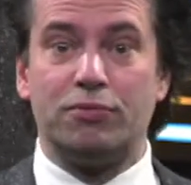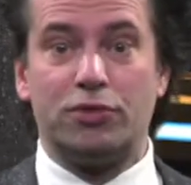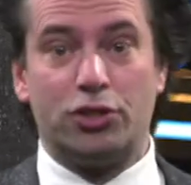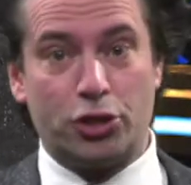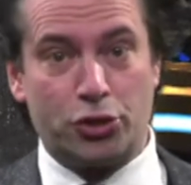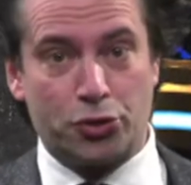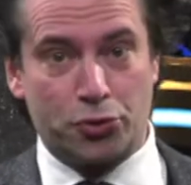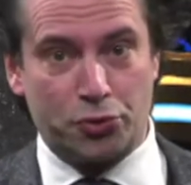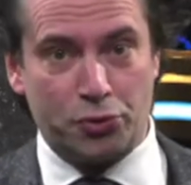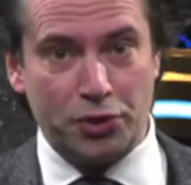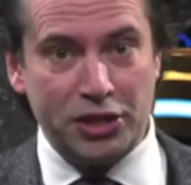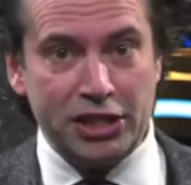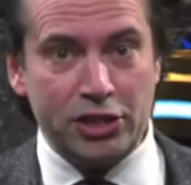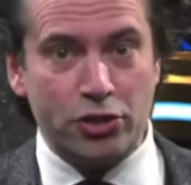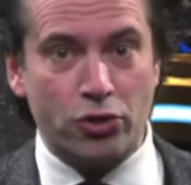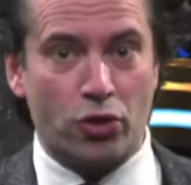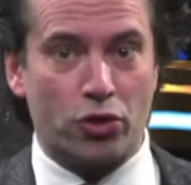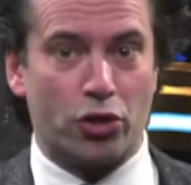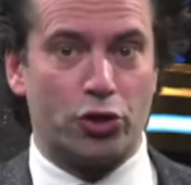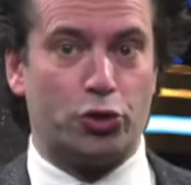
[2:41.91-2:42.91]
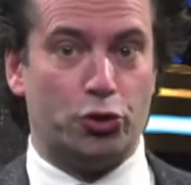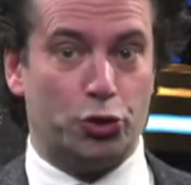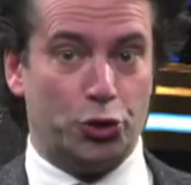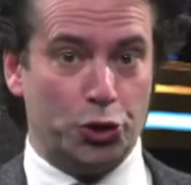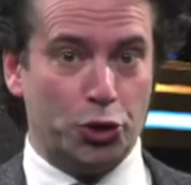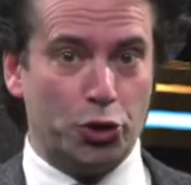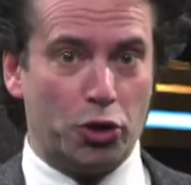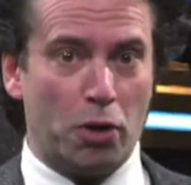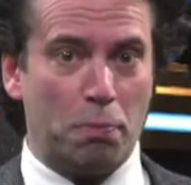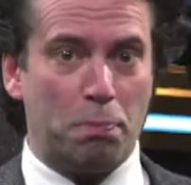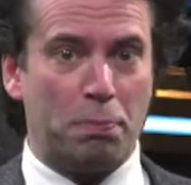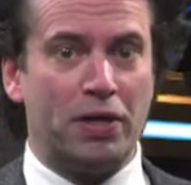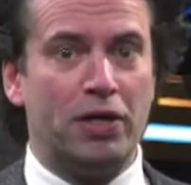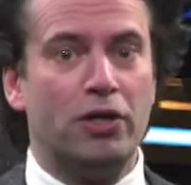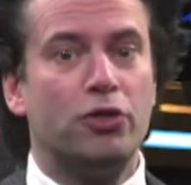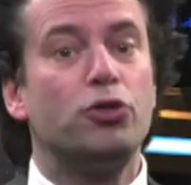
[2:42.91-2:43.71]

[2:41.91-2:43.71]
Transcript: the green color to Europe,